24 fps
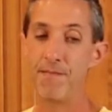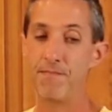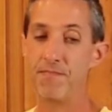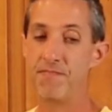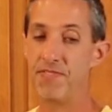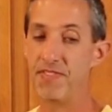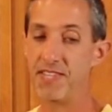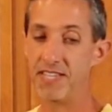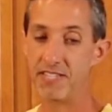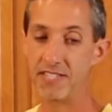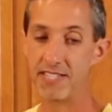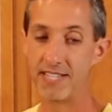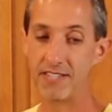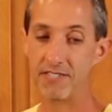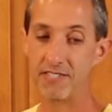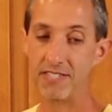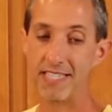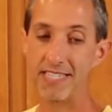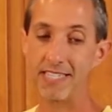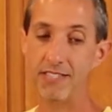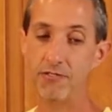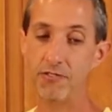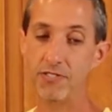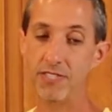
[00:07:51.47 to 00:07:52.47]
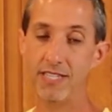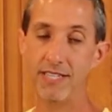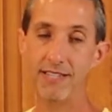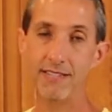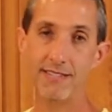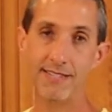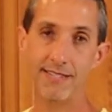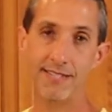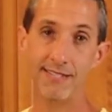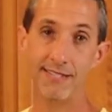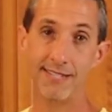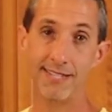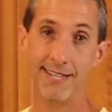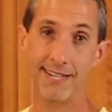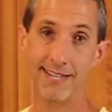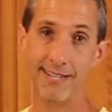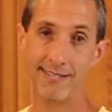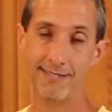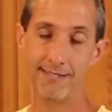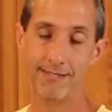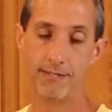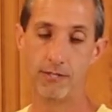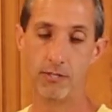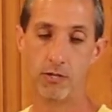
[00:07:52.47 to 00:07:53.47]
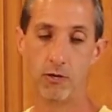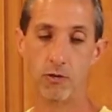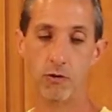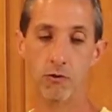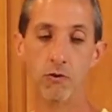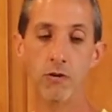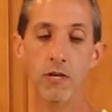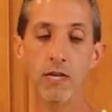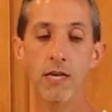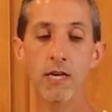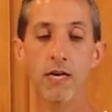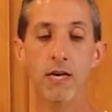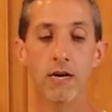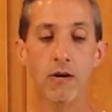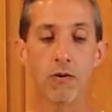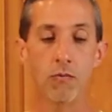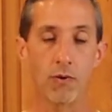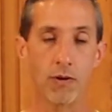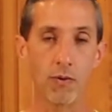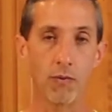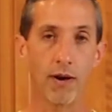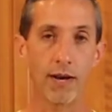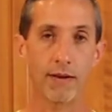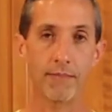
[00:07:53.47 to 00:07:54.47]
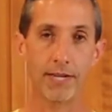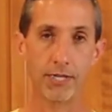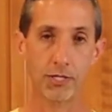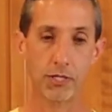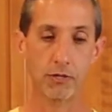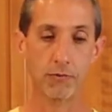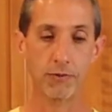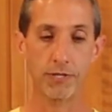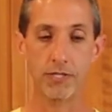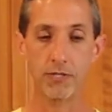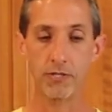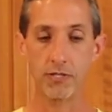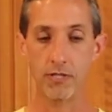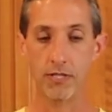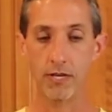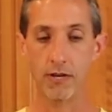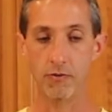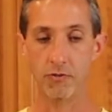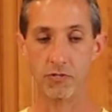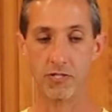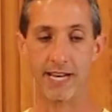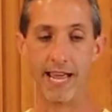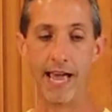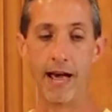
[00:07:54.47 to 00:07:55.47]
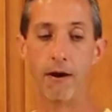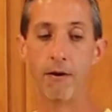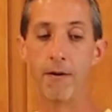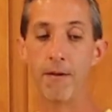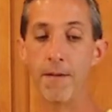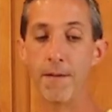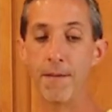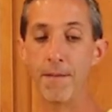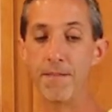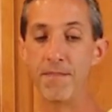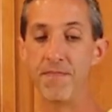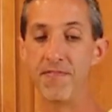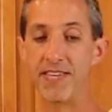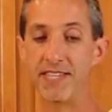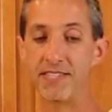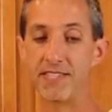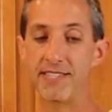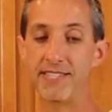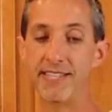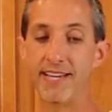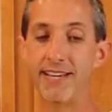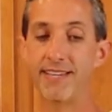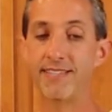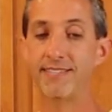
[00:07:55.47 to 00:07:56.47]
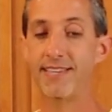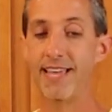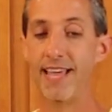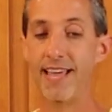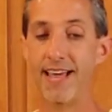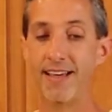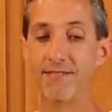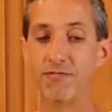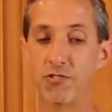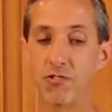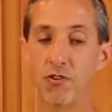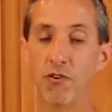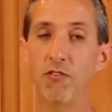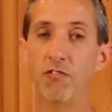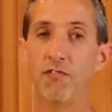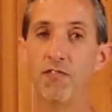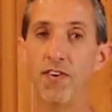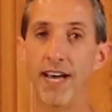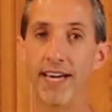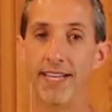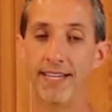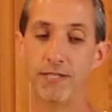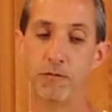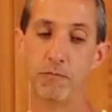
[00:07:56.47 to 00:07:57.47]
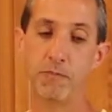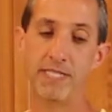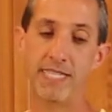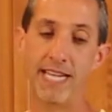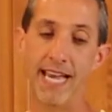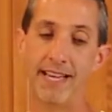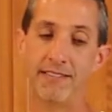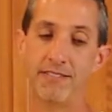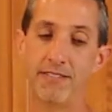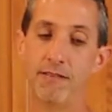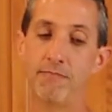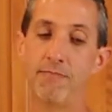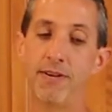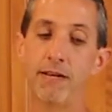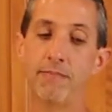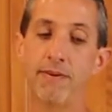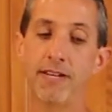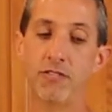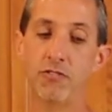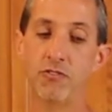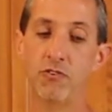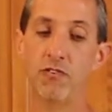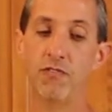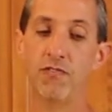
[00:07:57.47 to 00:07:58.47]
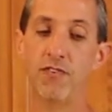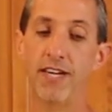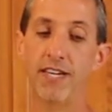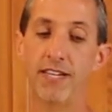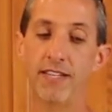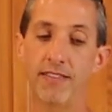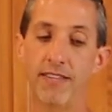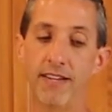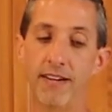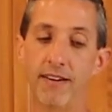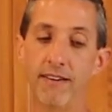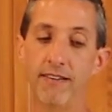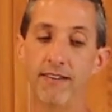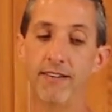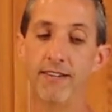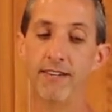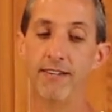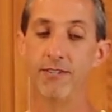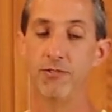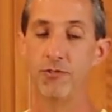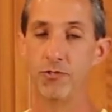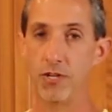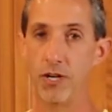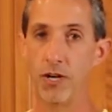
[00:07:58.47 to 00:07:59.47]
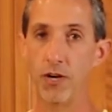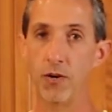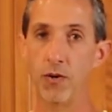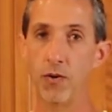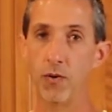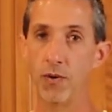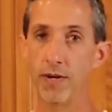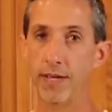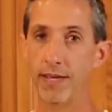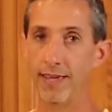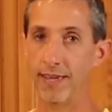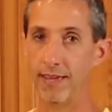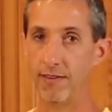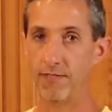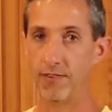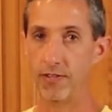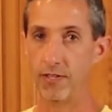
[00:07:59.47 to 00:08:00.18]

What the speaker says: This doesn't kill yeast, this does, so we want to make sure we're using those. Now, this does have sulfite. It's potassium metabisulfite in there. So if